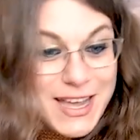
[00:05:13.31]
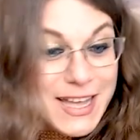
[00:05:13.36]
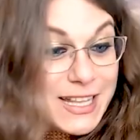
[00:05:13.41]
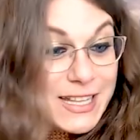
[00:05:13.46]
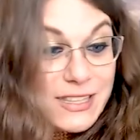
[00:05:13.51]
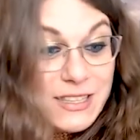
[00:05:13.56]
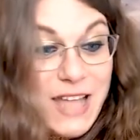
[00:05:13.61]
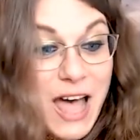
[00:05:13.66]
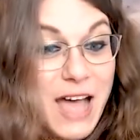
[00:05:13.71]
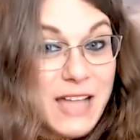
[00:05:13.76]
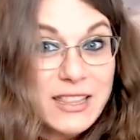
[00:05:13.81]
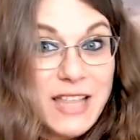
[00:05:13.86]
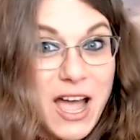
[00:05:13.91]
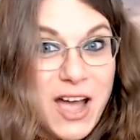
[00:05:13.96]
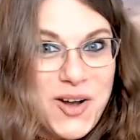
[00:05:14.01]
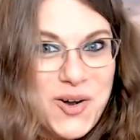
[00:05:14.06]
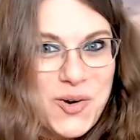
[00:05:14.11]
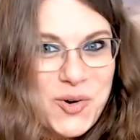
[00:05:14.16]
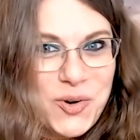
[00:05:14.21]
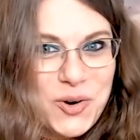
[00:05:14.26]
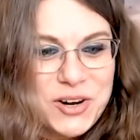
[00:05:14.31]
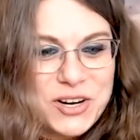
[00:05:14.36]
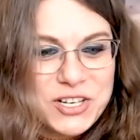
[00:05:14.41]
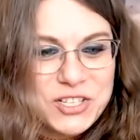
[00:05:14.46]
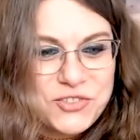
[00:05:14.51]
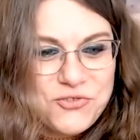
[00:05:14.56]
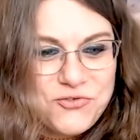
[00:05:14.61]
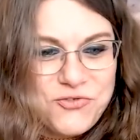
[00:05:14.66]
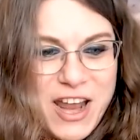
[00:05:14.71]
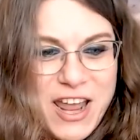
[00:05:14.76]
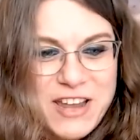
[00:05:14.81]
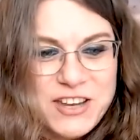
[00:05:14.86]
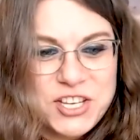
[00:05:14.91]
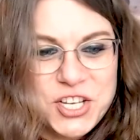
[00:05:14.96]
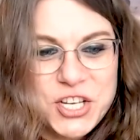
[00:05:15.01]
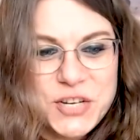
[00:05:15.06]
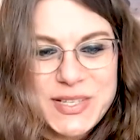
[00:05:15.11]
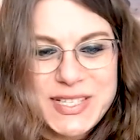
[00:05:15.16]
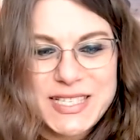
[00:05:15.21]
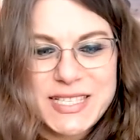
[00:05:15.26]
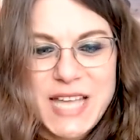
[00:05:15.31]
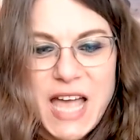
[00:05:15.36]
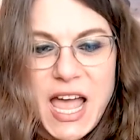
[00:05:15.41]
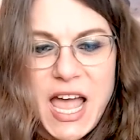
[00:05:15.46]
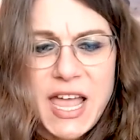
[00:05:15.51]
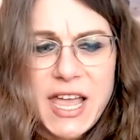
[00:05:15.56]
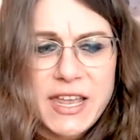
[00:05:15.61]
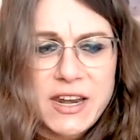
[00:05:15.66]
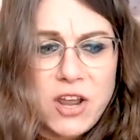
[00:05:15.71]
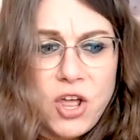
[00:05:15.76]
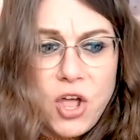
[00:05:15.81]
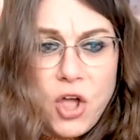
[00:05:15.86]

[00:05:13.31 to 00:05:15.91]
Lala Orange ran to his side.